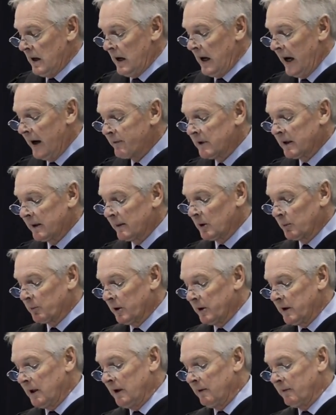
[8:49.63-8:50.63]
I've come to
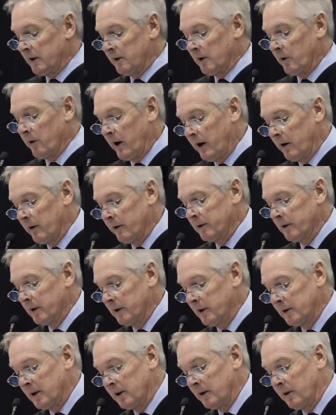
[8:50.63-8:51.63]
believe that the greater
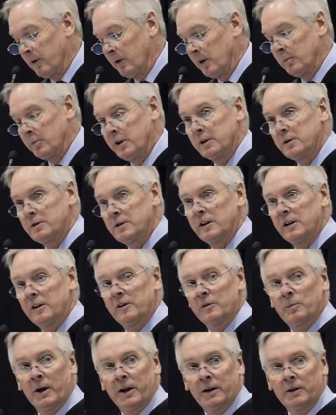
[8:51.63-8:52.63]
good can only be
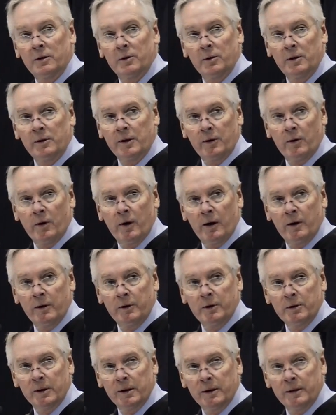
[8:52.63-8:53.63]
achieved by doing the greater
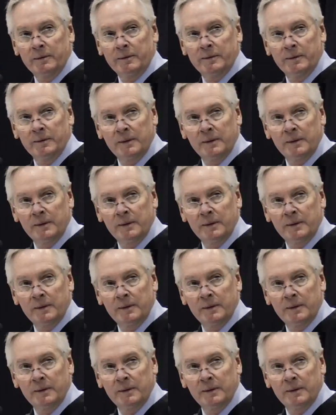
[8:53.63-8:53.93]
good.